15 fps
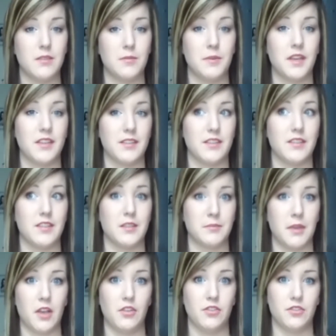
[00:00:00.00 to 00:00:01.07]
is because it
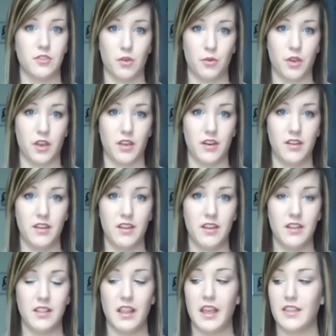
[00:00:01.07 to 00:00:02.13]
smells so good.
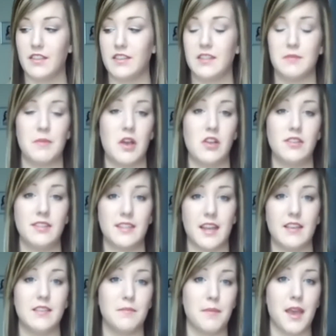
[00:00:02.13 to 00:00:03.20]
Like, the smell
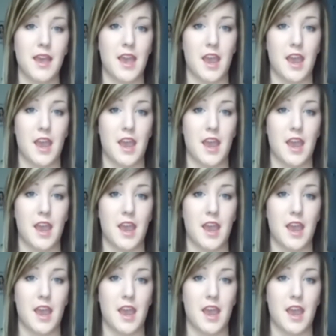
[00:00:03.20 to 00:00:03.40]
stays in my